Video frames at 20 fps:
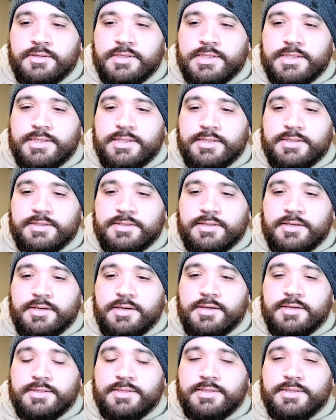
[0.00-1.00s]
six,
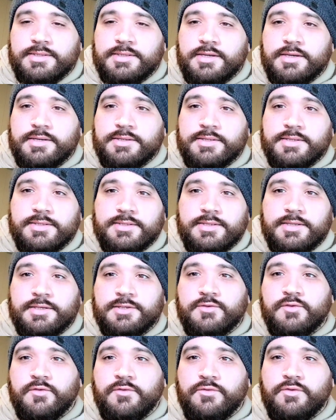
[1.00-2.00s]
uh, six, uh, six sticks
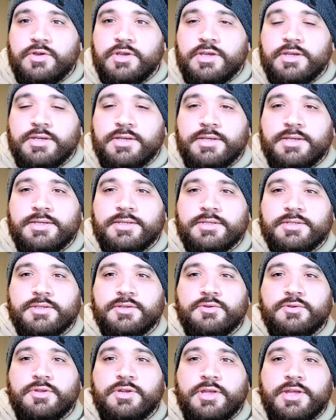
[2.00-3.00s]
for free.
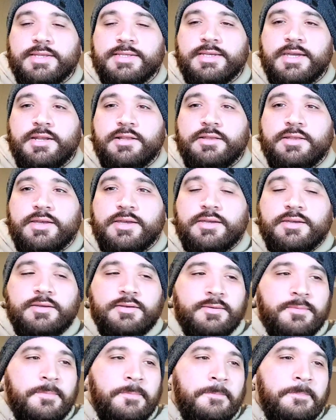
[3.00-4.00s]
So you know that's kind of like
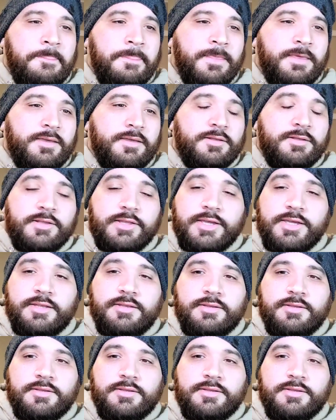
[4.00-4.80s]
lit.